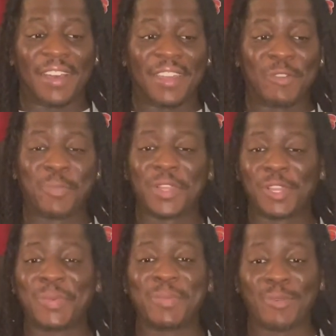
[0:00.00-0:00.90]
It will be a little
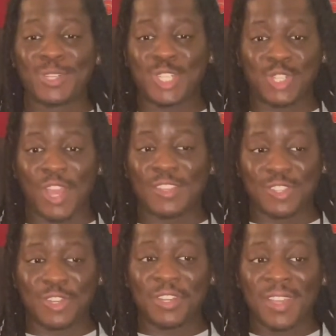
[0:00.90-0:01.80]
bit more
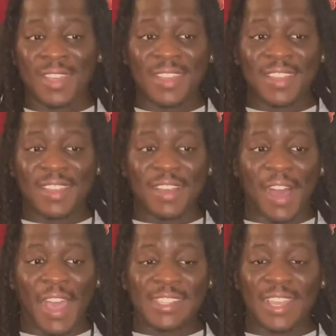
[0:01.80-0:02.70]
structured
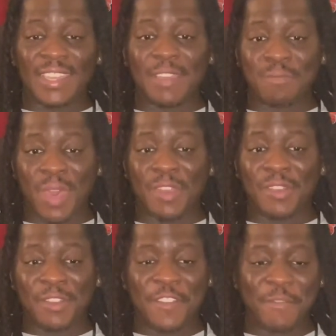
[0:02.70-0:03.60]
as I get
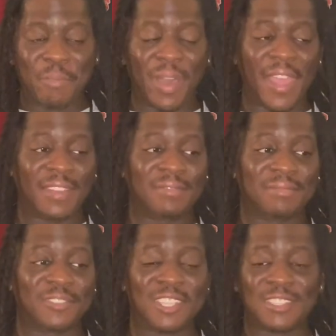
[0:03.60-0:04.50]
better, but
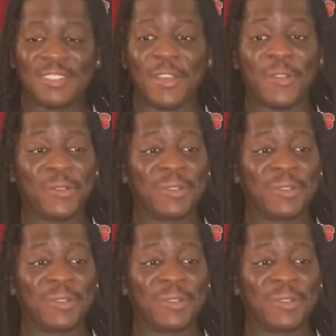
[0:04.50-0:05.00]
just know